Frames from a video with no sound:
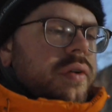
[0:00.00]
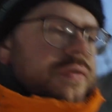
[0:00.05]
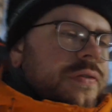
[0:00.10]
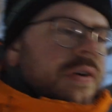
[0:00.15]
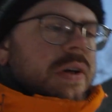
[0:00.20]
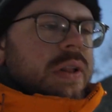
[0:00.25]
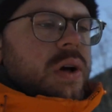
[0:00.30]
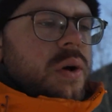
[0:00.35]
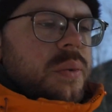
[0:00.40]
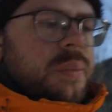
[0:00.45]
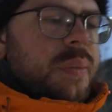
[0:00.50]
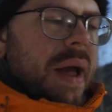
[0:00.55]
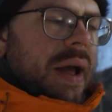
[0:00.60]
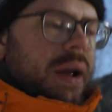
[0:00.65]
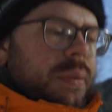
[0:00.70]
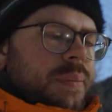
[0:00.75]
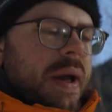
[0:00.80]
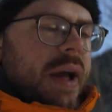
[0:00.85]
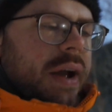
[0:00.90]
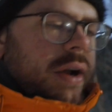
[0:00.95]
fellow
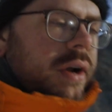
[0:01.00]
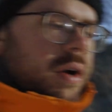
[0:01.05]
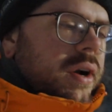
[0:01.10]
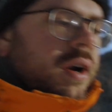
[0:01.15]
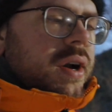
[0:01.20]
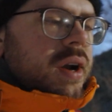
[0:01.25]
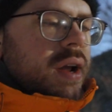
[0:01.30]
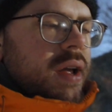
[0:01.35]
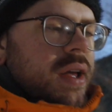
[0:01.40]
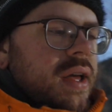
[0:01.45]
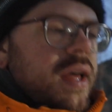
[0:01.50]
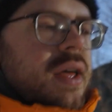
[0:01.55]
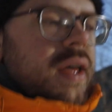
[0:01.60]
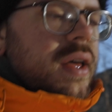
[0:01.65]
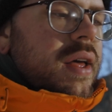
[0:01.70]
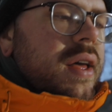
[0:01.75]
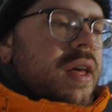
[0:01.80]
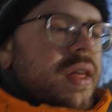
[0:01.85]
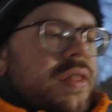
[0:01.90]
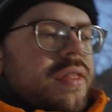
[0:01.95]
backpacker
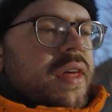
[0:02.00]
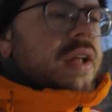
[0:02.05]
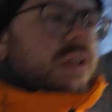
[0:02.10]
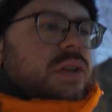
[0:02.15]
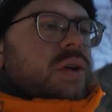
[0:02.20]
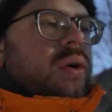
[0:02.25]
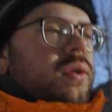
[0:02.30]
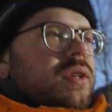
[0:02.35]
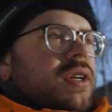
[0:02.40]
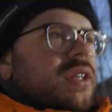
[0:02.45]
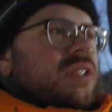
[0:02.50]
that told